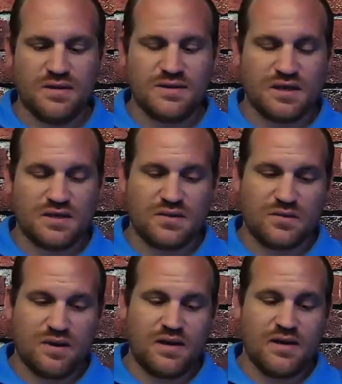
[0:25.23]
It's actually
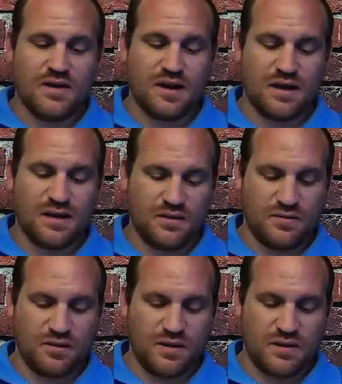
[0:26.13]
rated at
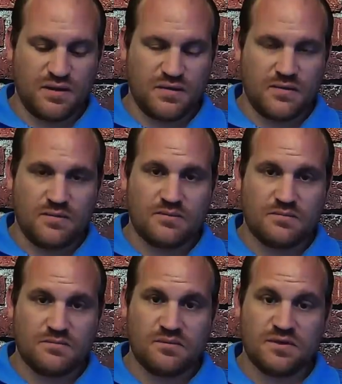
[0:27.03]
93, so
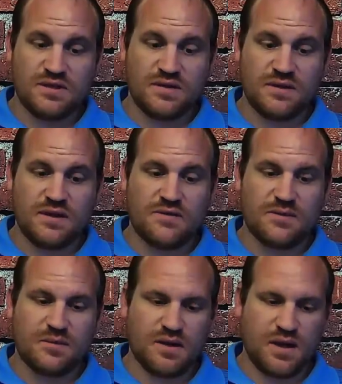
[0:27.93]
we'll see if it lives
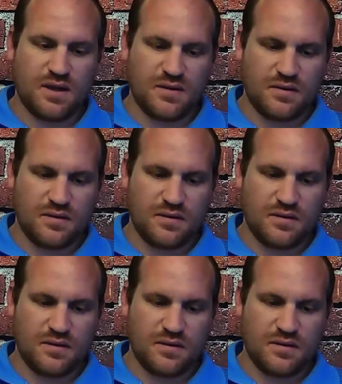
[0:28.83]
up to that.